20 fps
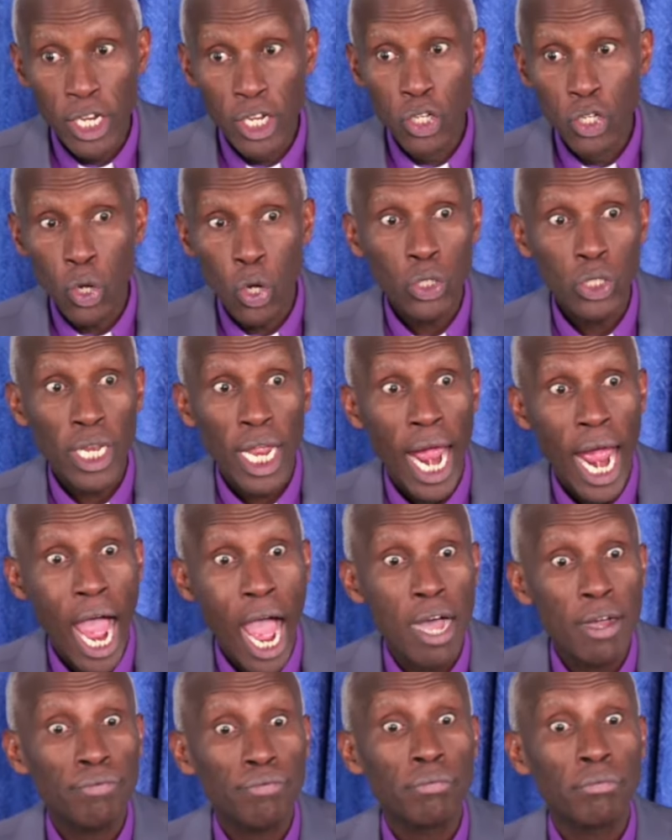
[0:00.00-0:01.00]
did not
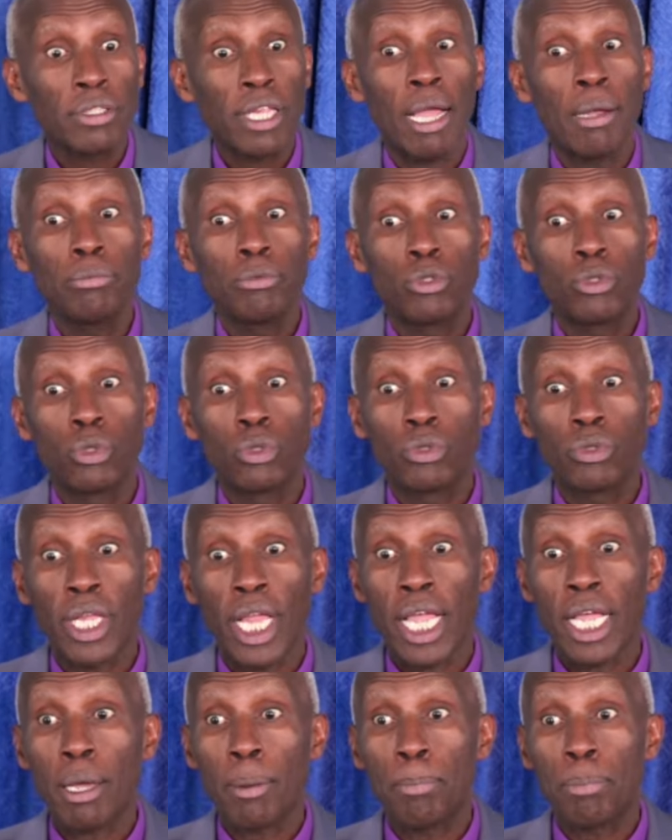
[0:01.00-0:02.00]
have time to
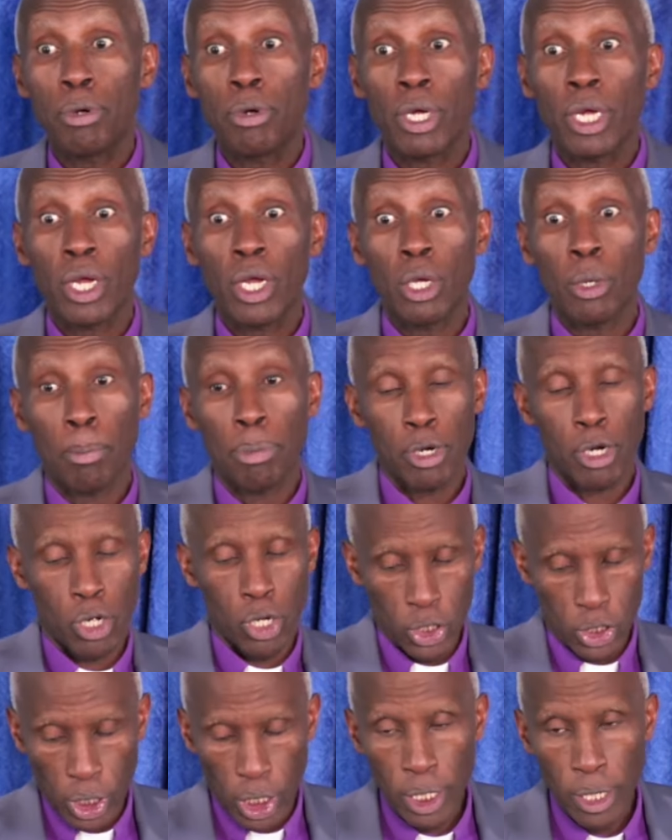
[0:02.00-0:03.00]
take
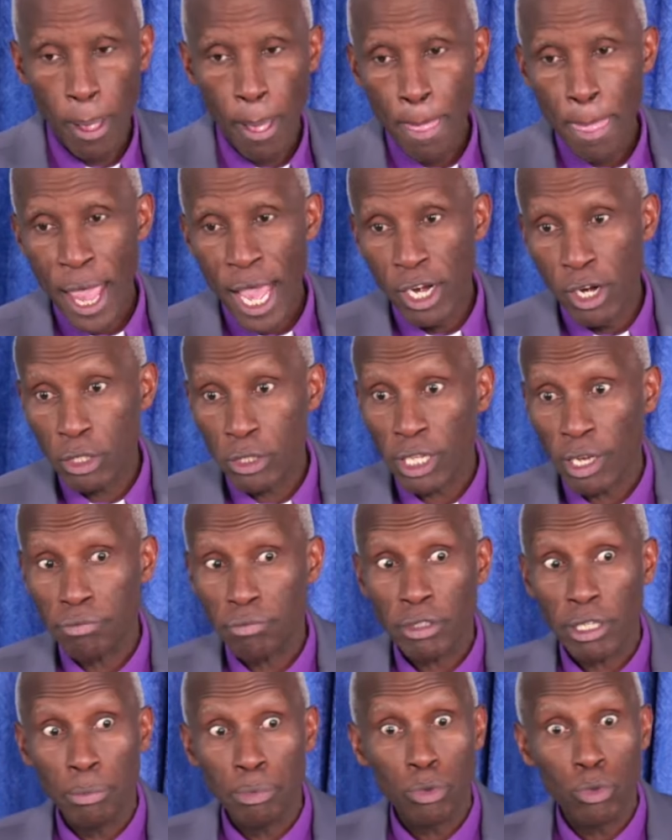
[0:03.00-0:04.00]
precaution, not
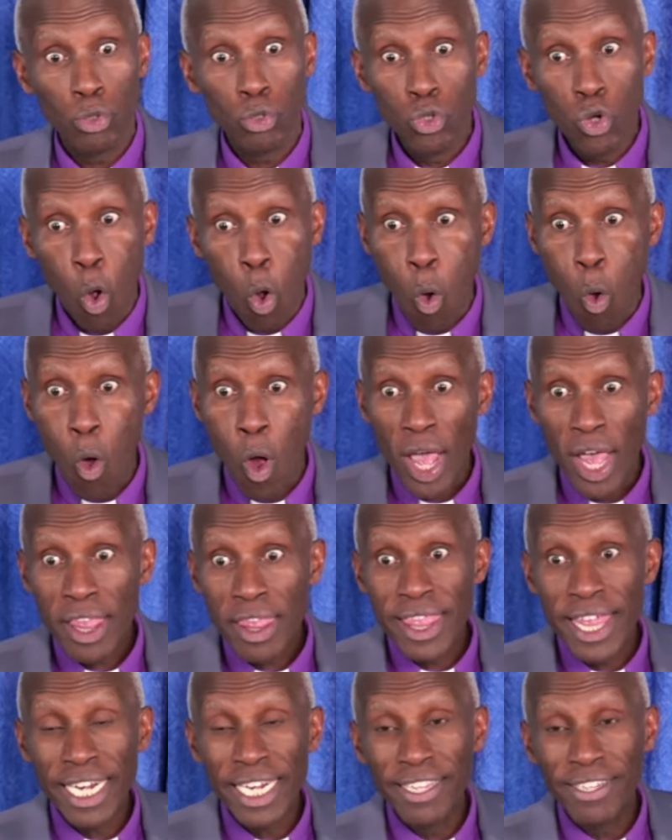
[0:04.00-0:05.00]
have time to know
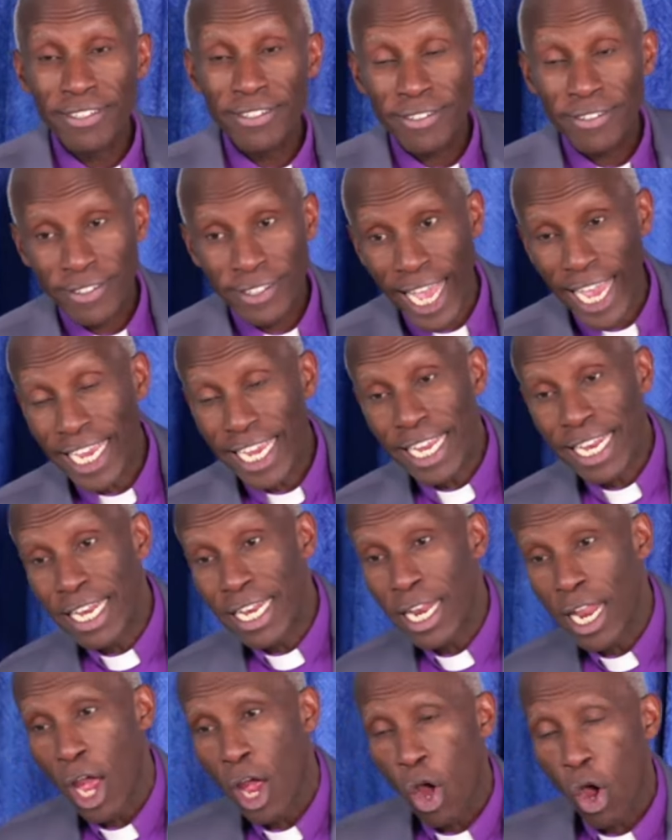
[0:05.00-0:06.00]
the
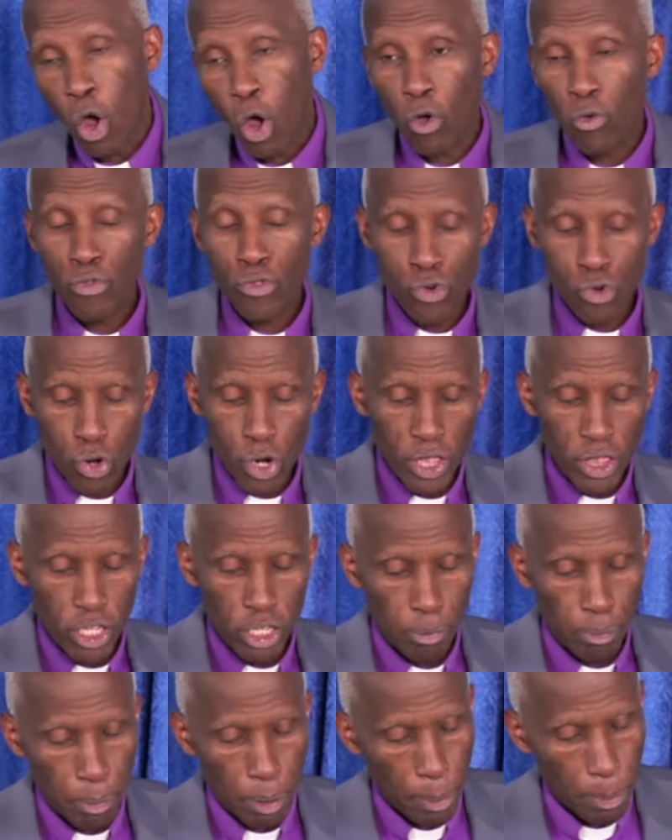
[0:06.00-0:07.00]
design of
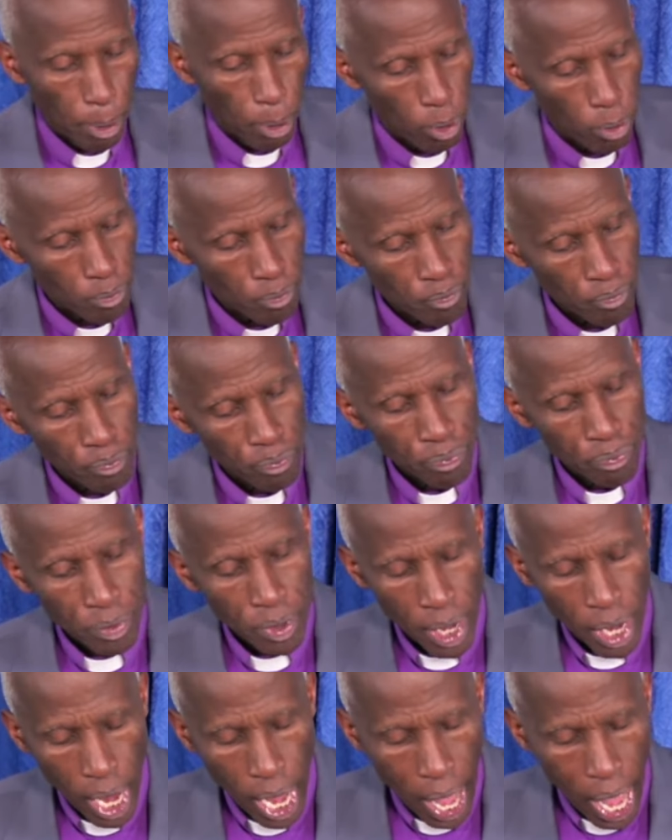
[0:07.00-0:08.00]
throwing these people.
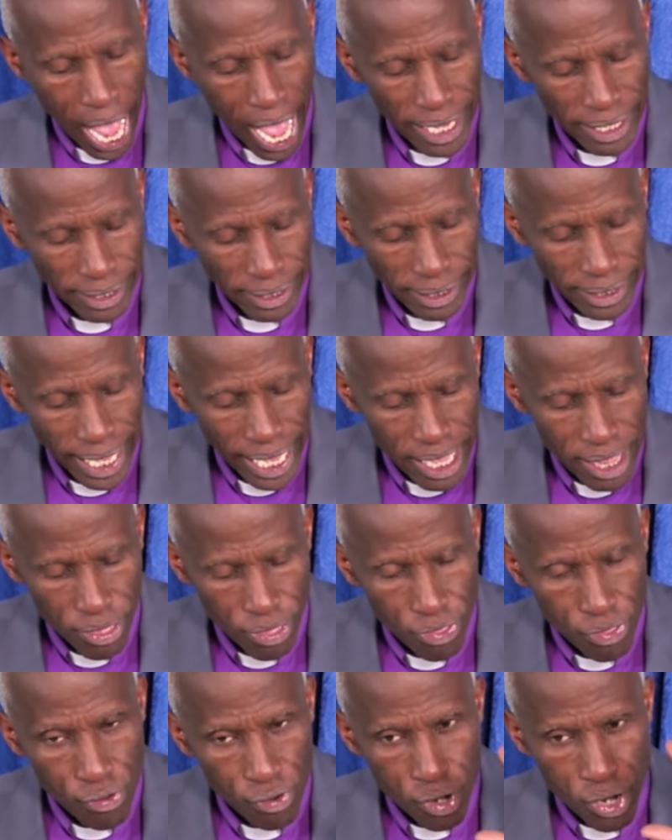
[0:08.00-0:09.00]
As
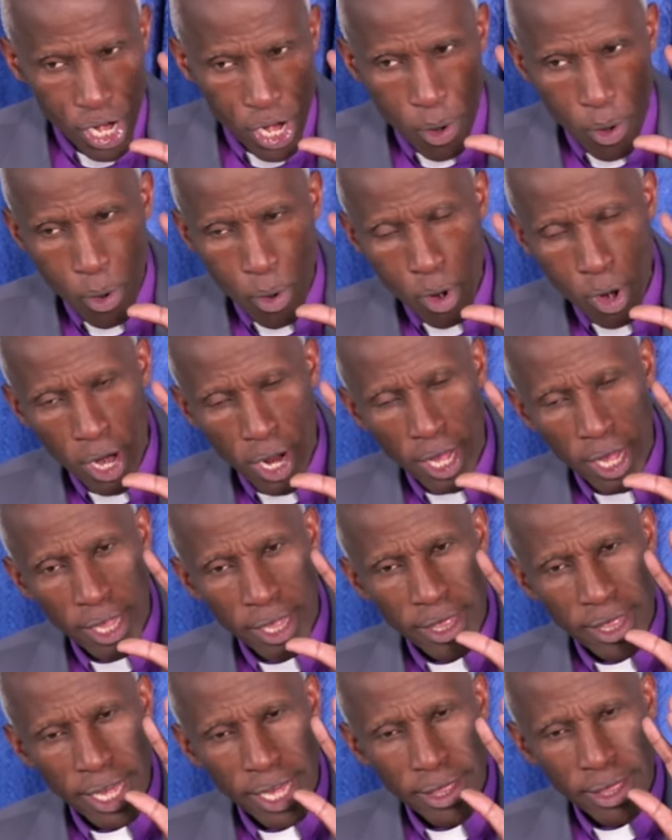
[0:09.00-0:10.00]
they threw
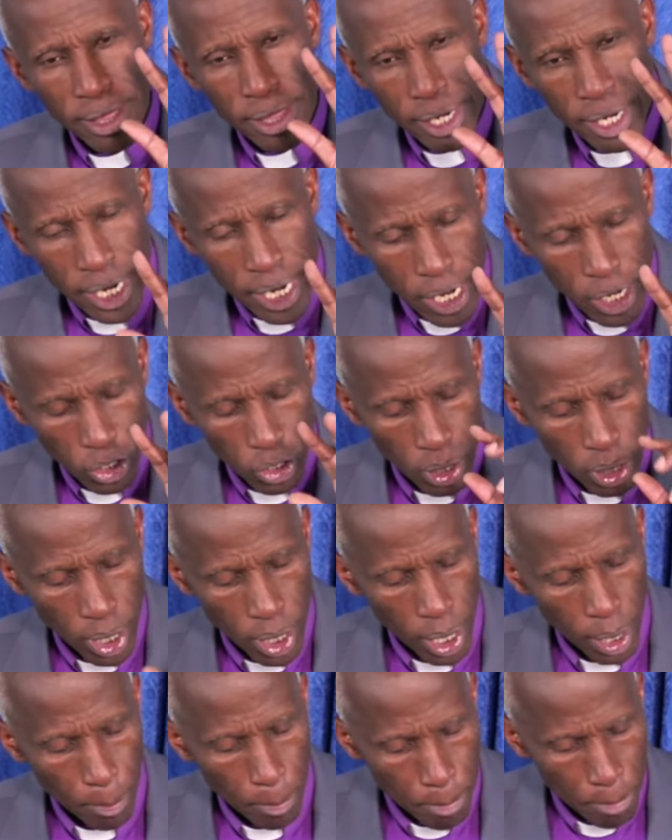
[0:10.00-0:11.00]
the
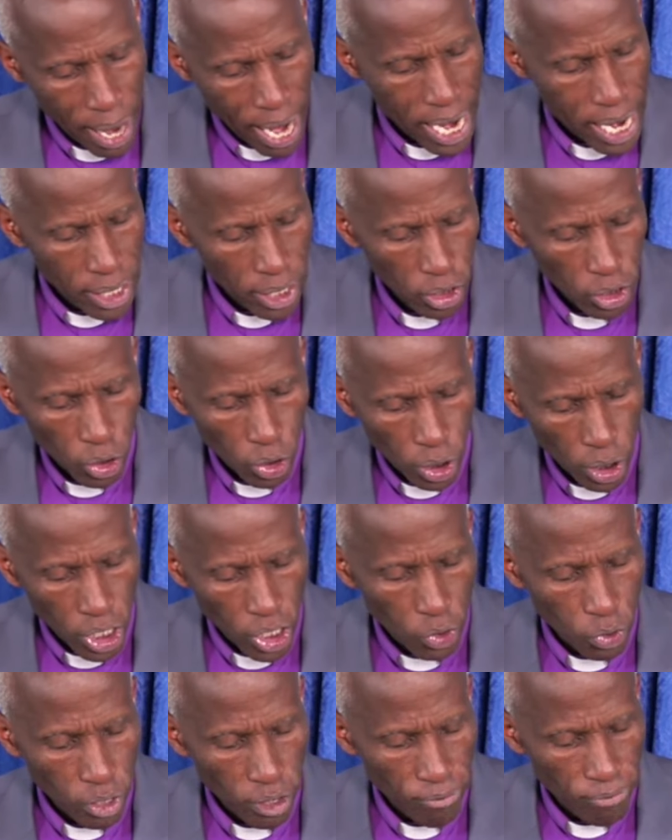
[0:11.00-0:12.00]
three men
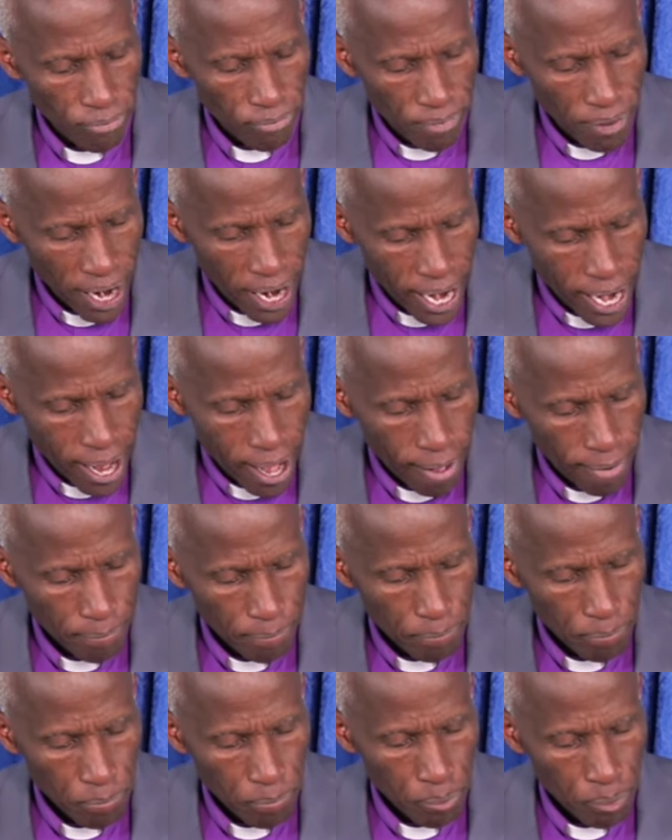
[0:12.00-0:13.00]
into the
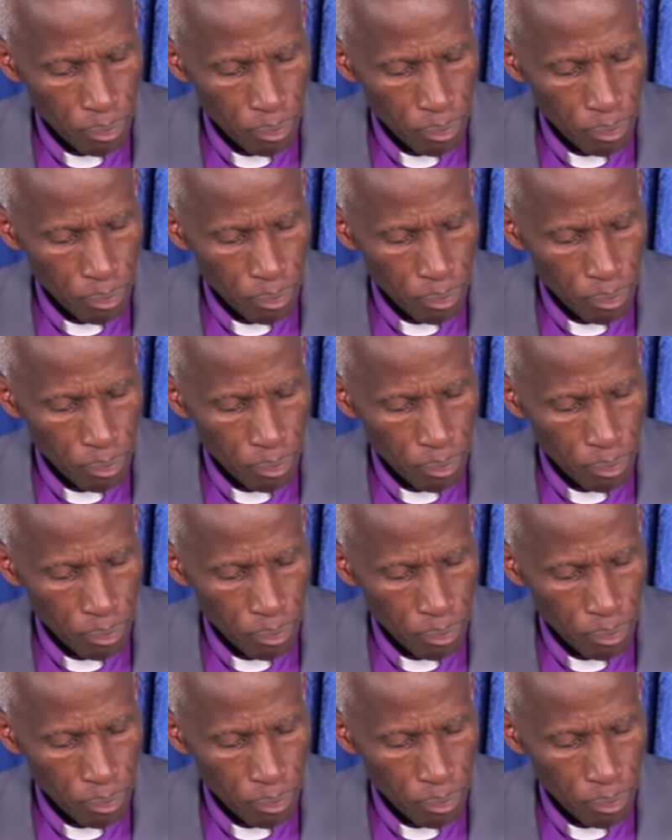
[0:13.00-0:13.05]
fire,